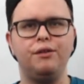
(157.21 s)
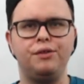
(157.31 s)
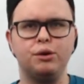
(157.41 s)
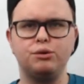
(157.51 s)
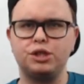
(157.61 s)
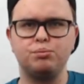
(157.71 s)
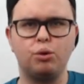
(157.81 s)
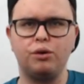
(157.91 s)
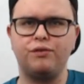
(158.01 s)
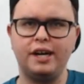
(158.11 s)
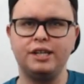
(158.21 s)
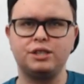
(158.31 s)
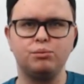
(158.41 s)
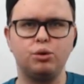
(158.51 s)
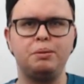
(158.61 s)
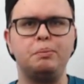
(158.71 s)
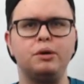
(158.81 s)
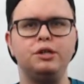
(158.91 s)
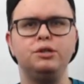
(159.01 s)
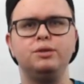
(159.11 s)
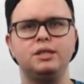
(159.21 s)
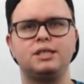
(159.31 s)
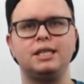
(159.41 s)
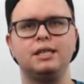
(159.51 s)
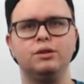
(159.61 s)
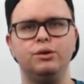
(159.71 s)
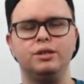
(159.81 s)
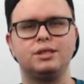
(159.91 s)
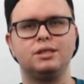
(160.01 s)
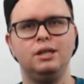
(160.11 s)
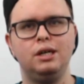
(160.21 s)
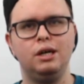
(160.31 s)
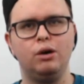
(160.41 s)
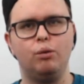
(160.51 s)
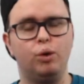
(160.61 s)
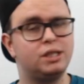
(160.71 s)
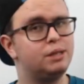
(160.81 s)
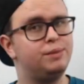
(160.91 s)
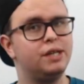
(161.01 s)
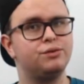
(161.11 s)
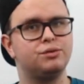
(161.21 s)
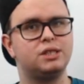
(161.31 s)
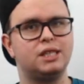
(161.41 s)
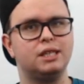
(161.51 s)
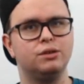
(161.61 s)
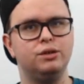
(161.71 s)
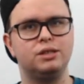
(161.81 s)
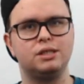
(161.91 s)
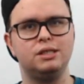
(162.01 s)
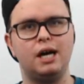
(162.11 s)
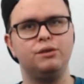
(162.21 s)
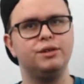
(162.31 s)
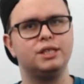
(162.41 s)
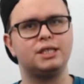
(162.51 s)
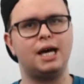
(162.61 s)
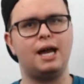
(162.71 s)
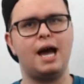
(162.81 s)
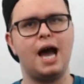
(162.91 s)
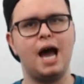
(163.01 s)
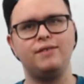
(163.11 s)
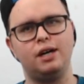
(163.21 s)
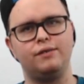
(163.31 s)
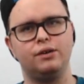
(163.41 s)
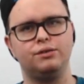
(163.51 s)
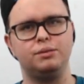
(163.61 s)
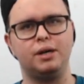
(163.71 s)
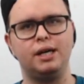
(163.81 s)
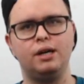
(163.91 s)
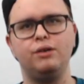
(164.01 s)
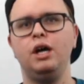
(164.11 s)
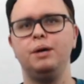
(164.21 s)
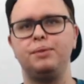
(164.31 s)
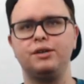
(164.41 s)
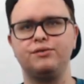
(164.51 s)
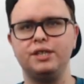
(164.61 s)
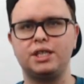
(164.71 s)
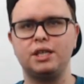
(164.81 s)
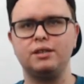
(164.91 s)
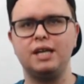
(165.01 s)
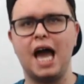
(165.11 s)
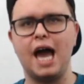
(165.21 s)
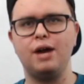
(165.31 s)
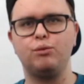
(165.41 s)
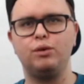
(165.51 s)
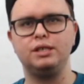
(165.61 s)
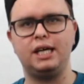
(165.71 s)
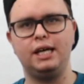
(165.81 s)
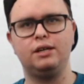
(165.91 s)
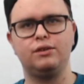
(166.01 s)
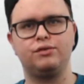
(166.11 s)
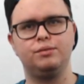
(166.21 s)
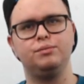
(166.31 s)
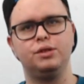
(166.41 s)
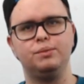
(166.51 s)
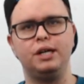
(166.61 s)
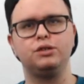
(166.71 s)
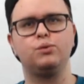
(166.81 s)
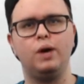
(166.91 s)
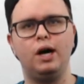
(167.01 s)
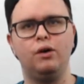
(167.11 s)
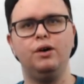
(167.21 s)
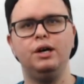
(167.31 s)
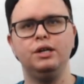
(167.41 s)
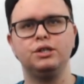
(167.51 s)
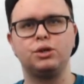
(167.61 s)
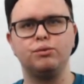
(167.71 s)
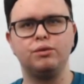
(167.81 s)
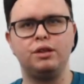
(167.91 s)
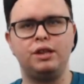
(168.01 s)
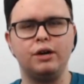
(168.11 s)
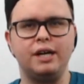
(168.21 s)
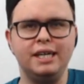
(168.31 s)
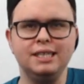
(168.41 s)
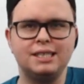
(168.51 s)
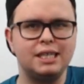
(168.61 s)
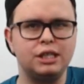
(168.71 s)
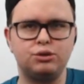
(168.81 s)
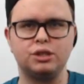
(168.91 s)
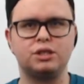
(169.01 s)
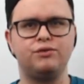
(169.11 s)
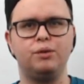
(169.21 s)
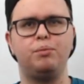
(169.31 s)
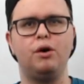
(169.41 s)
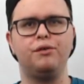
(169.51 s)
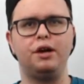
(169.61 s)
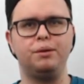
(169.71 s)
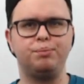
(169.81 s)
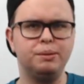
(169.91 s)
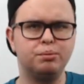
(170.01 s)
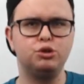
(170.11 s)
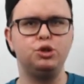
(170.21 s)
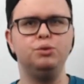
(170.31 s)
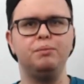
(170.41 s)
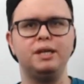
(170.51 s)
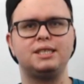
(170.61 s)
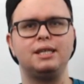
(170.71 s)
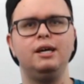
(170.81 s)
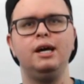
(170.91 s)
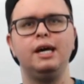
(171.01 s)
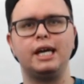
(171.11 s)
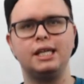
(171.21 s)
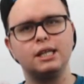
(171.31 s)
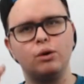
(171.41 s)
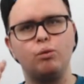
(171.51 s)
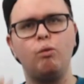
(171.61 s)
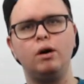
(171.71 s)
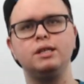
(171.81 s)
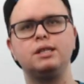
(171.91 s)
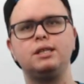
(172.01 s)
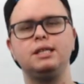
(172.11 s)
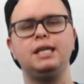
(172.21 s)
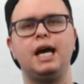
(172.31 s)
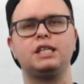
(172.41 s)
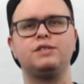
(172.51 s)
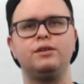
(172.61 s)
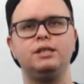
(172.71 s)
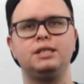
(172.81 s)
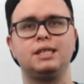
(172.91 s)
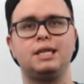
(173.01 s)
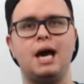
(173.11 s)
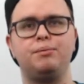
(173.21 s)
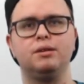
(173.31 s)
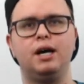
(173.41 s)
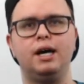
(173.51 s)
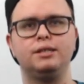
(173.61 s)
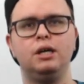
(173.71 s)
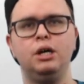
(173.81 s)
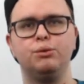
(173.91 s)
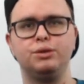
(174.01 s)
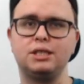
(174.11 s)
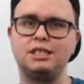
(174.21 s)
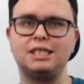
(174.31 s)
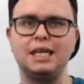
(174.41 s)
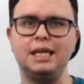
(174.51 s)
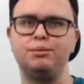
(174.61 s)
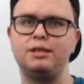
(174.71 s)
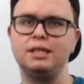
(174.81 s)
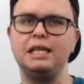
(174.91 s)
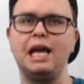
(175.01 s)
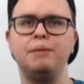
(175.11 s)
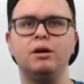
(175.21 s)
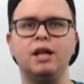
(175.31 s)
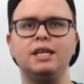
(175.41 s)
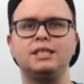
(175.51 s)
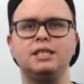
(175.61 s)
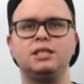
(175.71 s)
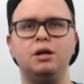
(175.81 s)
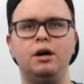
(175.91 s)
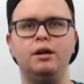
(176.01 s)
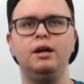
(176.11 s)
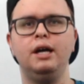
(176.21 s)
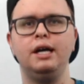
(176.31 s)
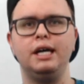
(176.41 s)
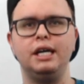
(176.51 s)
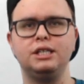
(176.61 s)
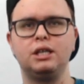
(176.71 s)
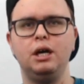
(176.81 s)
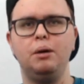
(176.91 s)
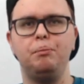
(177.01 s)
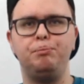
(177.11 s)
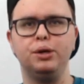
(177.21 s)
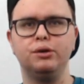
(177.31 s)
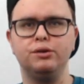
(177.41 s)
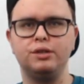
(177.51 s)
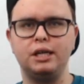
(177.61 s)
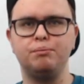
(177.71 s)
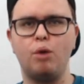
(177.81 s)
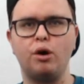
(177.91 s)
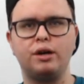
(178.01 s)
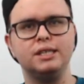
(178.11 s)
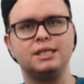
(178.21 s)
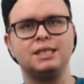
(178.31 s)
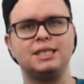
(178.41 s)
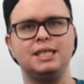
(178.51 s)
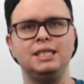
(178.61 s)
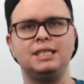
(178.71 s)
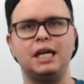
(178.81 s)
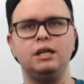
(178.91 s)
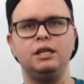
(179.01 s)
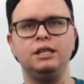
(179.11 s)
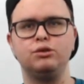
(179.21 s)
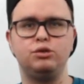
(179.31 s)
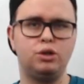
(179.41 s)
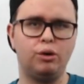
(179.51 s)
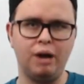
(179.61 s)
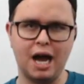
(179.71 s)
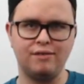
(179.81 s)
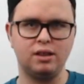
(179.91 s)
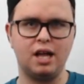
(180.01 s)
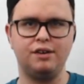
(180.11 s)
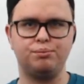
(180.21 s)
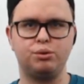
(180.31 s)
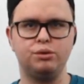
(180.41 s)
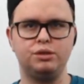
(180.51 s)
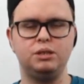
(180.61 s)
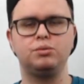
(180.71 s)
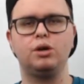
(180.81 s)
there were just more fans and more people into it in St. Louis. What's the difference with St. Louis? Not only does it not have an NFL team right now, but it recently had one taken from them as well. So there is an interest in football there, and people do miss it. And I think the one thing the XFL needs to capitalize, which is the same thing the MLS has done, is build in markets and cities that either don't have a lot of pro teams